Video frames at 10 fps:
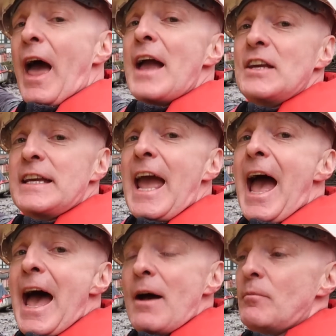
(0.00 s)
there you
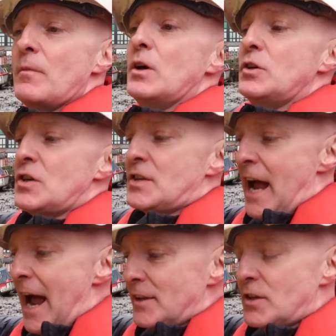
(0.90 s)
get, you
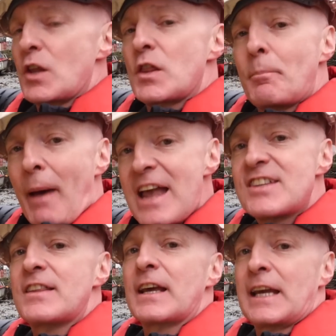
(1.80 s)
start to, the
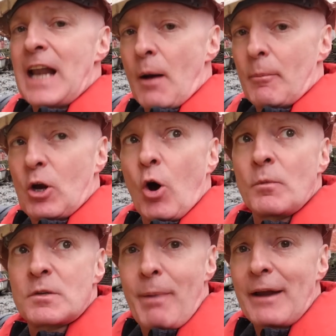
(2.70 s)
base of the canal
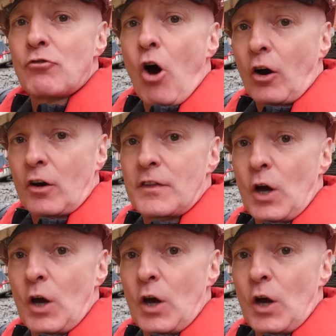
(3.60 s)
becomes bedrock,